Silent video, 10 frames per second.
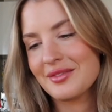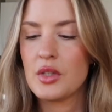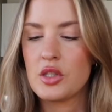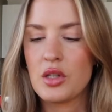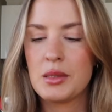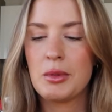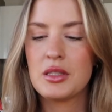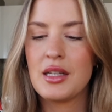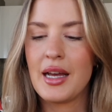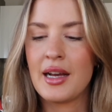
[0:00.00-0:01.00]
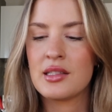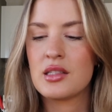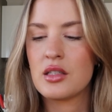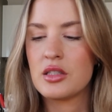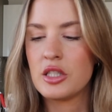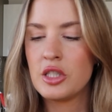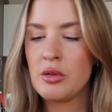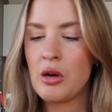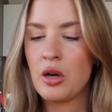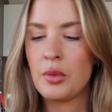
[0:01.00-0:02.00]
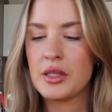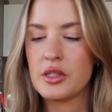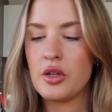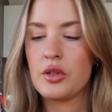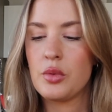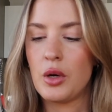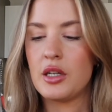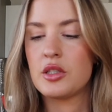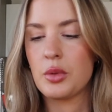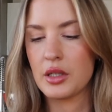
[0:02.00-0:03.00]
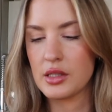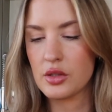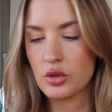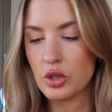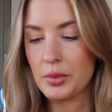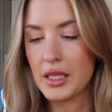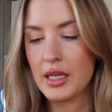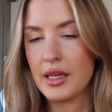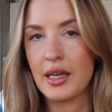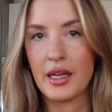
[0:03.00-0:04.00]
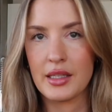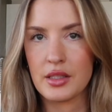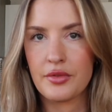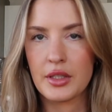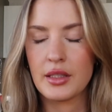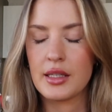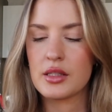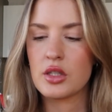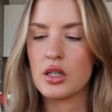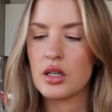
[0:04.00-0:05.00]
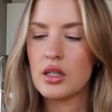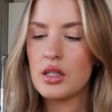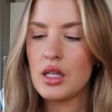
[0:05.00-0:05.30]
So this person asked, did you always know you wanted to work in social media and as a freelancer?